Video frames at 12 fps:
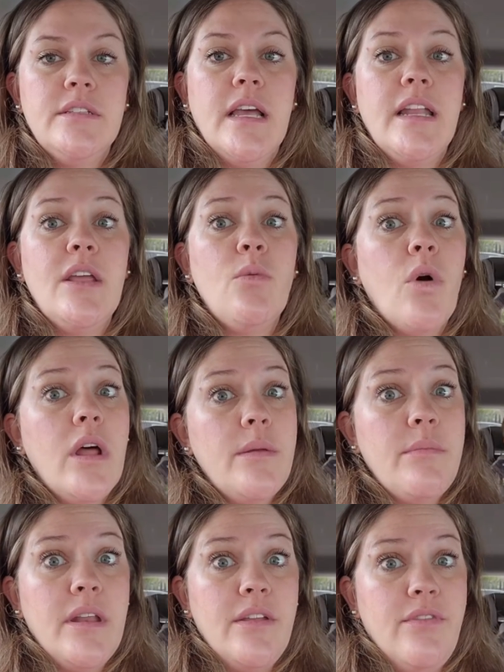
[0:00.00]
Said he wanted
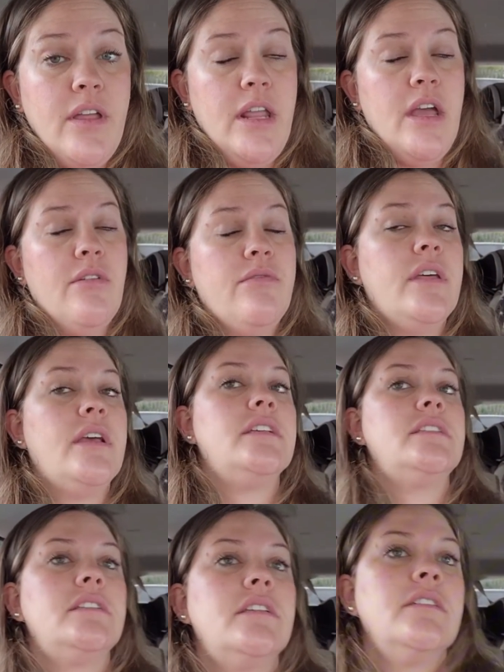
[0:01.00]
me to video this
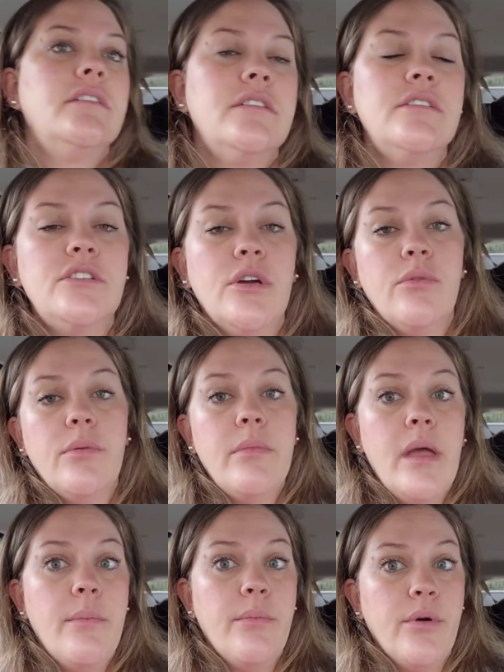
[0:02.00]
to
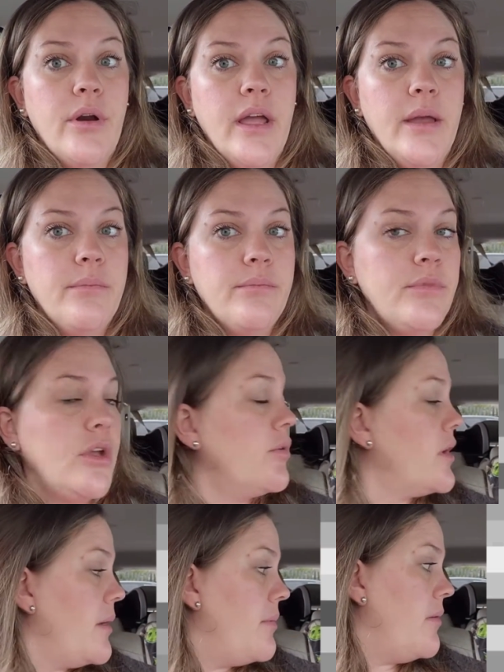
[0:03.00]
remember it. You
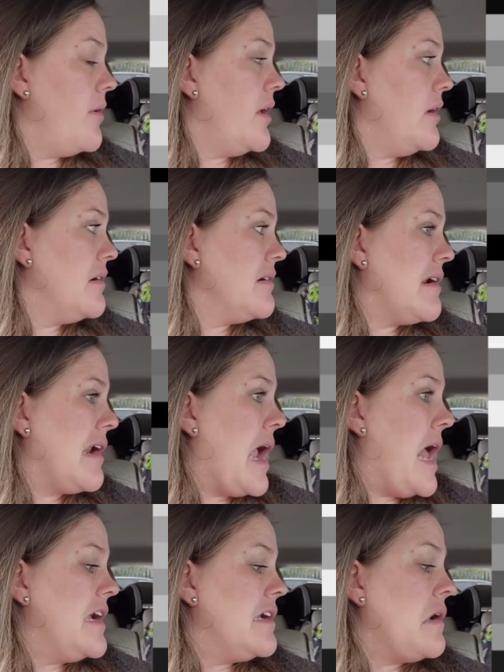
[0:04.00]
okay, baby?
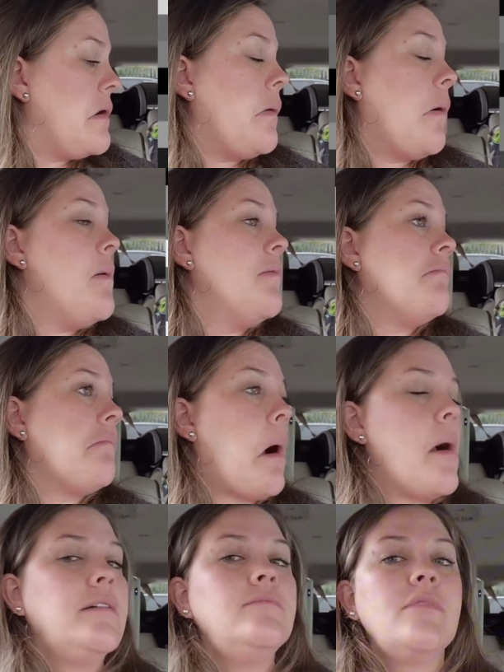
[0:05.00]
Not
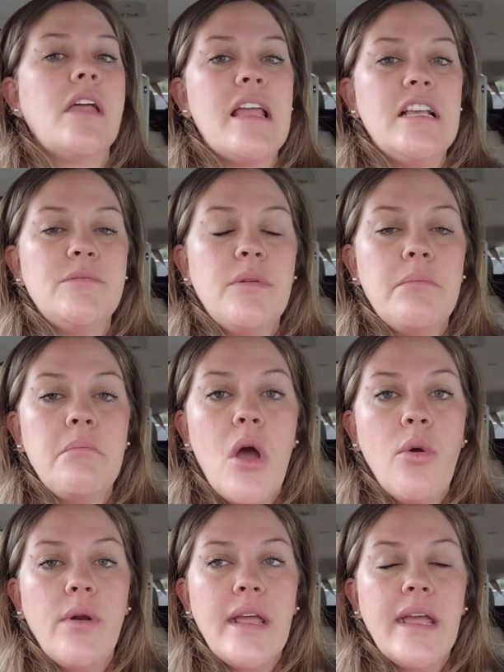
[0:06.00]
really. He's been
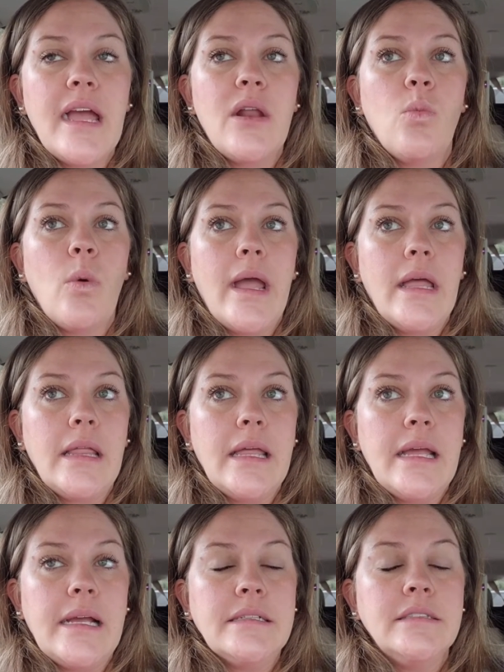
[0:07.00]
moaning and
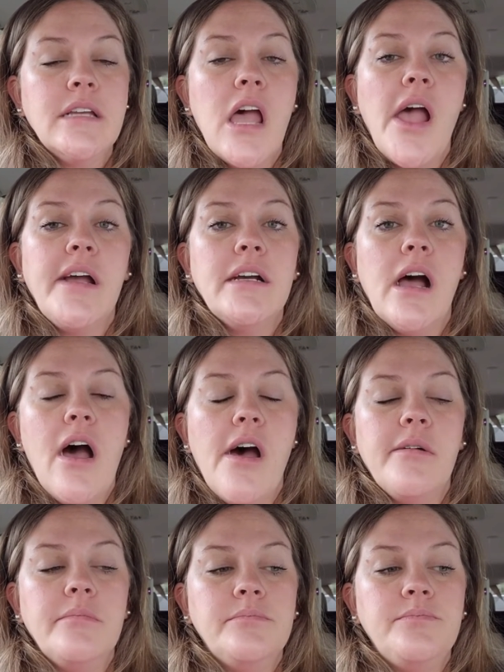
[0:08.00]
wailing. Mm.
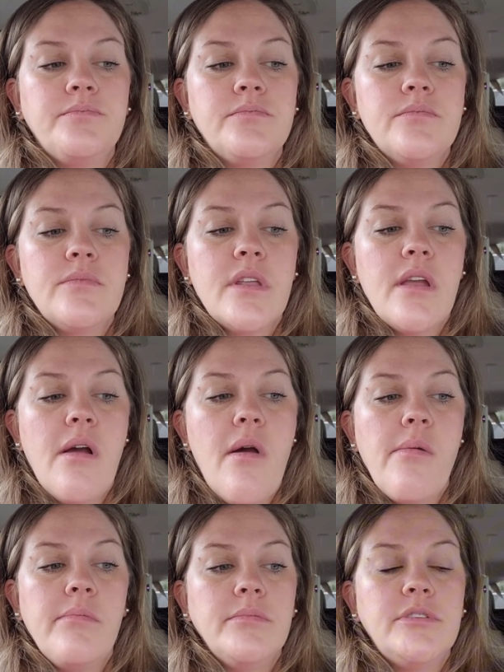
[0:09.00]
Um, mm.
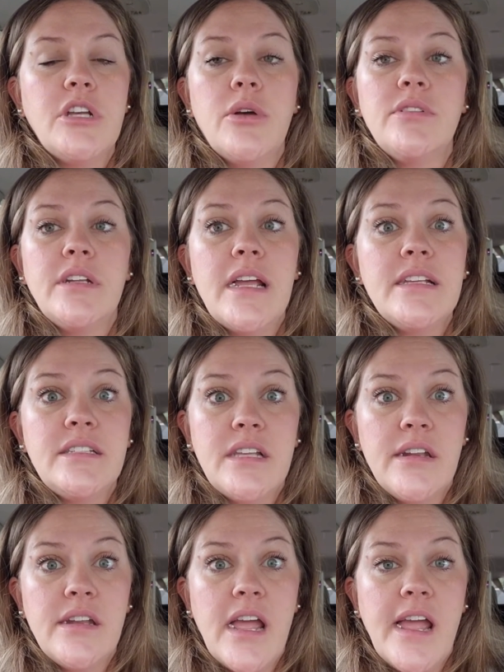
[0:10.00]
Mm. so today's
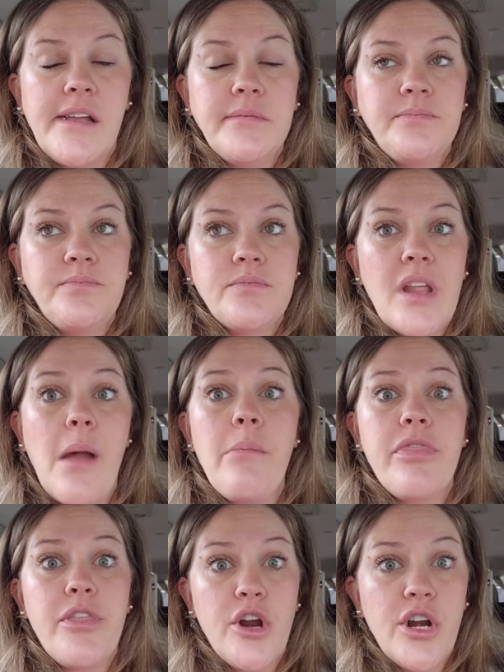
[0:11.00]
Sunday. I'm
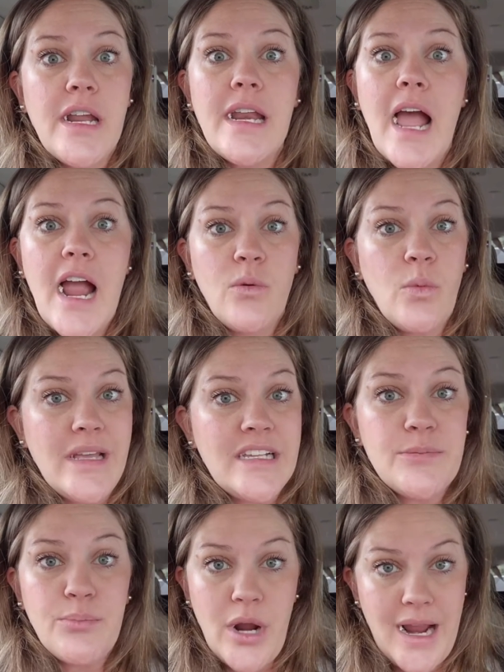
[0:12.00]
39
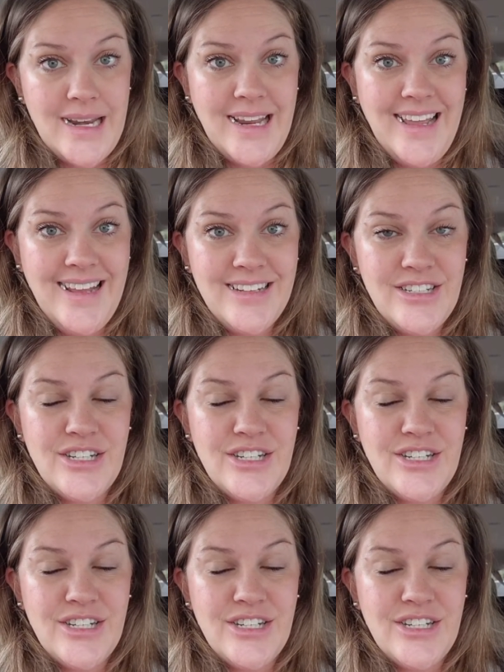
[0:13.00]
weeks pregnant,